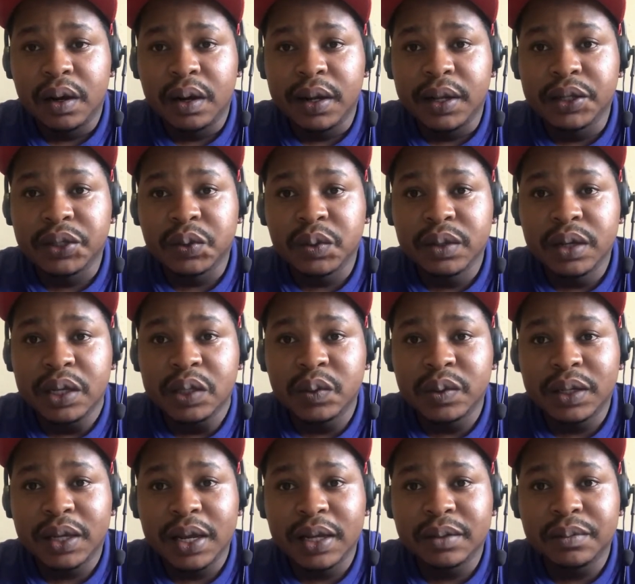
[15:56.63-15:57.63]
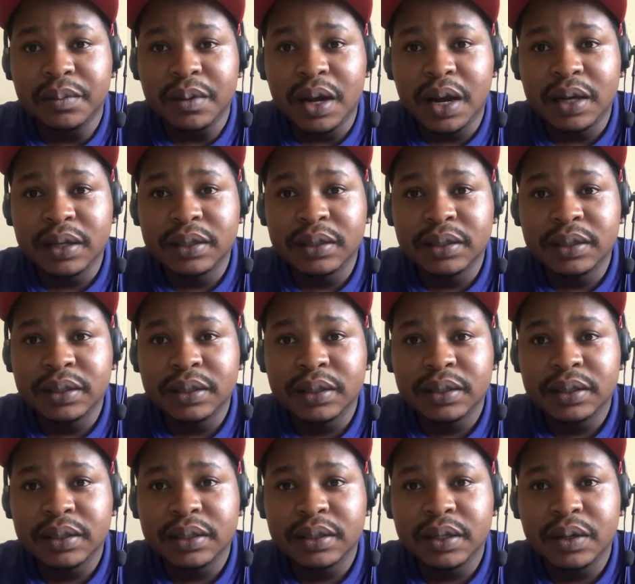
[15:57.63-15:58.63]
As soon as we get money,
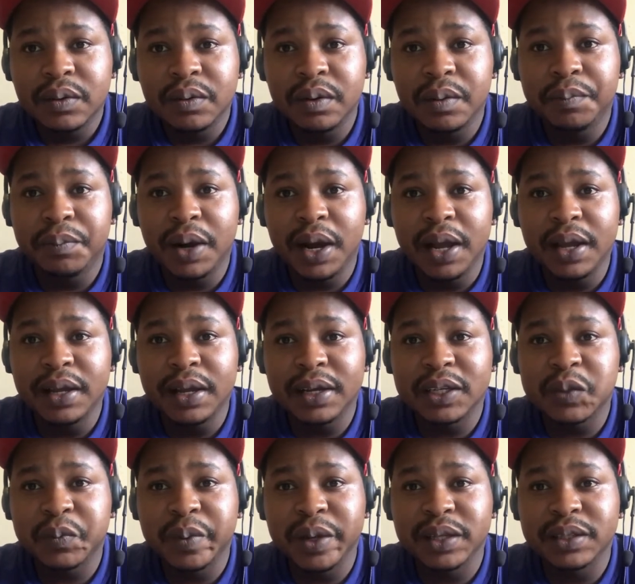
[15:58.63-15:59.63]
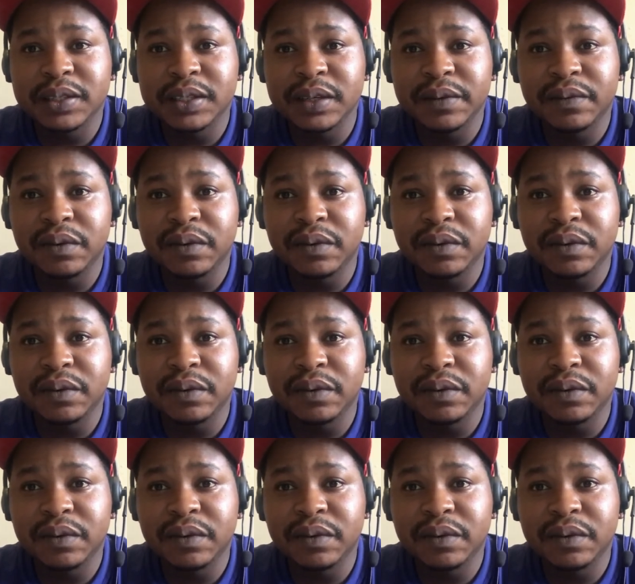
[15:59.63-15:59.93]
we buy expensive